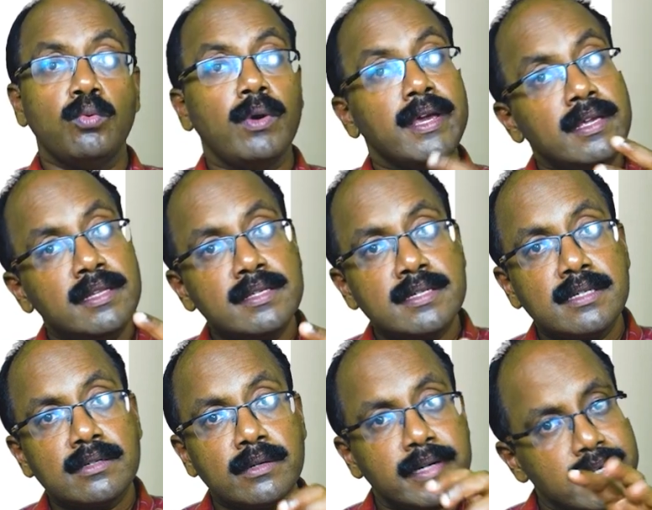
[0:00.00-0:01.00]
Why the
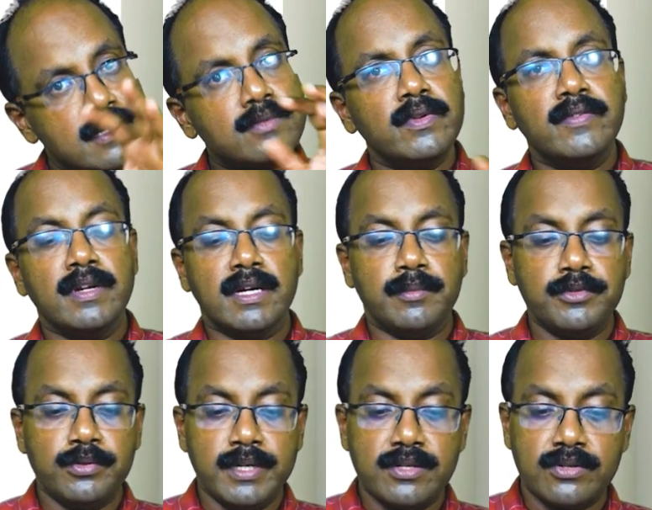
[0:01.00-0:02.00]
steroids? We will come
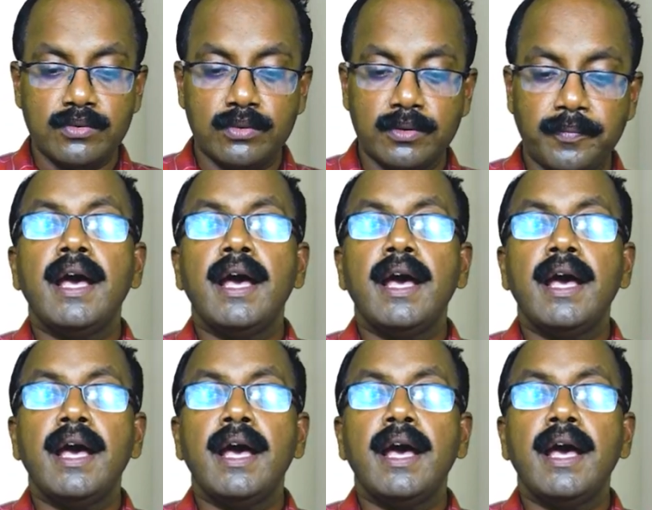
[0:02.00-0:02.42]
to it soon.